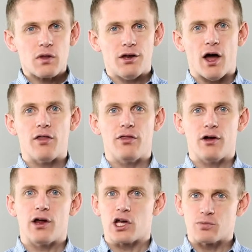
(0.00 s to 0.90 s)
not
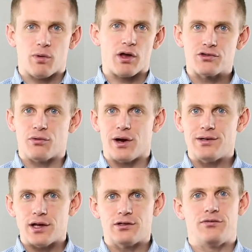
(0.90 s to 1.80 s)
their expressed or
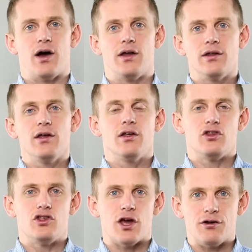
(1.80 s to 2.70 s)
identified
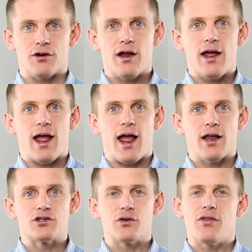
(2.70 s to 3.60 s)
gender.
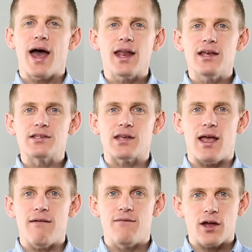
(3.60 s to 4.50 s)
And so that is
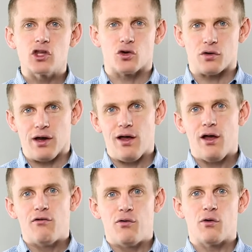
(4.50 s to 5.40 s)
a victory
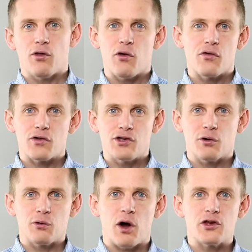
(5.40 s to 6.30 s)
for those of us
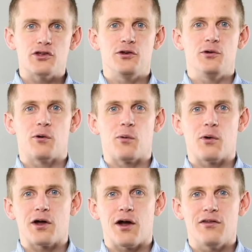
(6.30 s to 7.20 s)
here in Washington who are
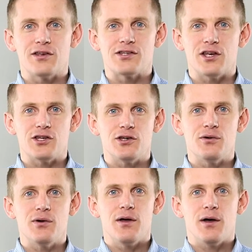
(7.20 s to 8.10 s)
working on this
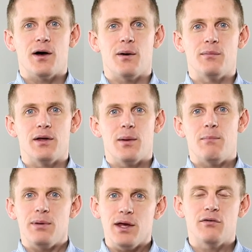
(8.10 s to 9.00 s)
issue.
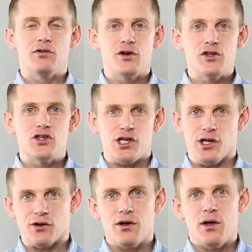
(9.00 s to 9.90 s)
Be of good
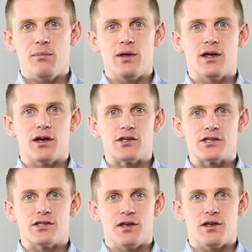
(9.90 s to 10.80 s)
cheer, because